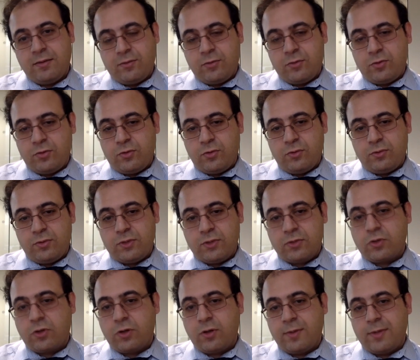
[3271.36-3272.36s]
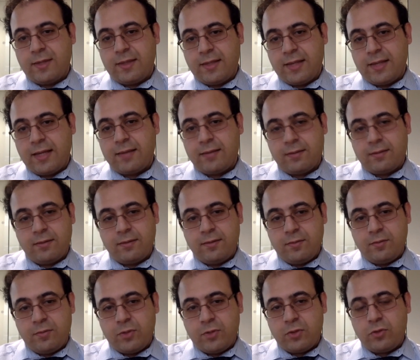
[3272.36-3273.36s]
to determine that.
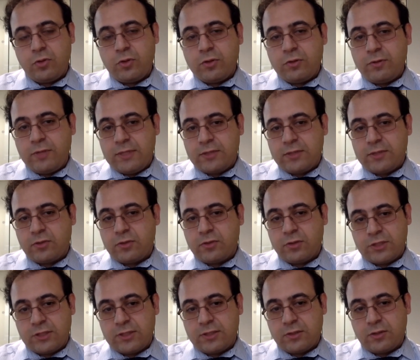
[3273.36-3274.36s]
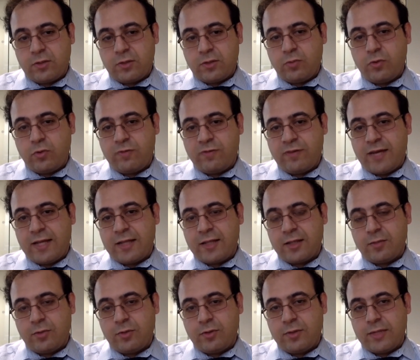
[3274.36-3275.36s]
But good researches are more
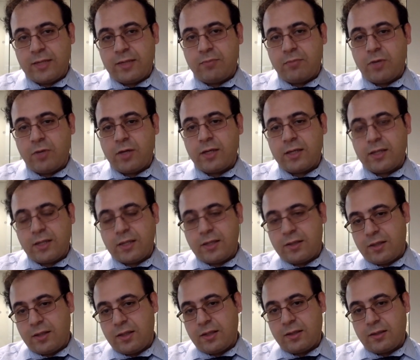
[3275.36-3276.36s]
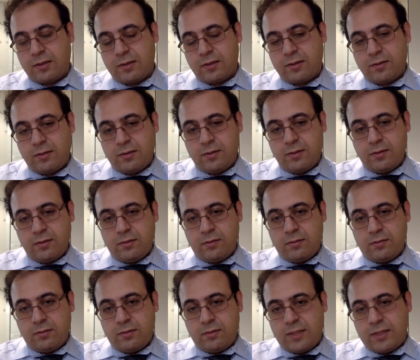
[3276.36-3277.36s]
valuable than money, I think.
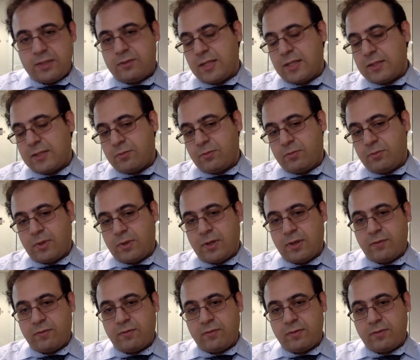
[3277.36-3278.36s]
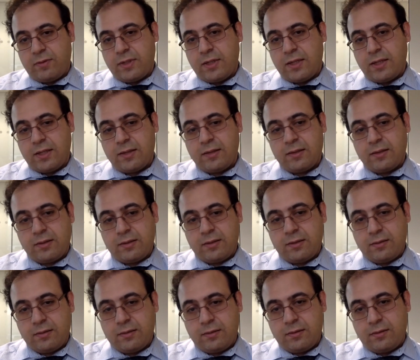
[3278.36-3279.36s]
That's, I that's, love that. That's yeah. a great
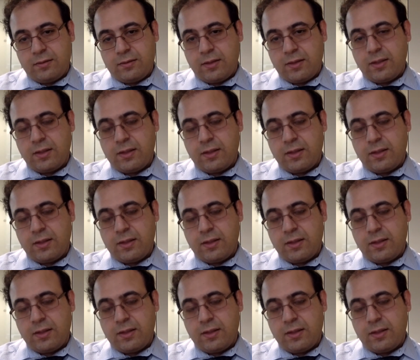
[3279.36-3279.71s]
that's a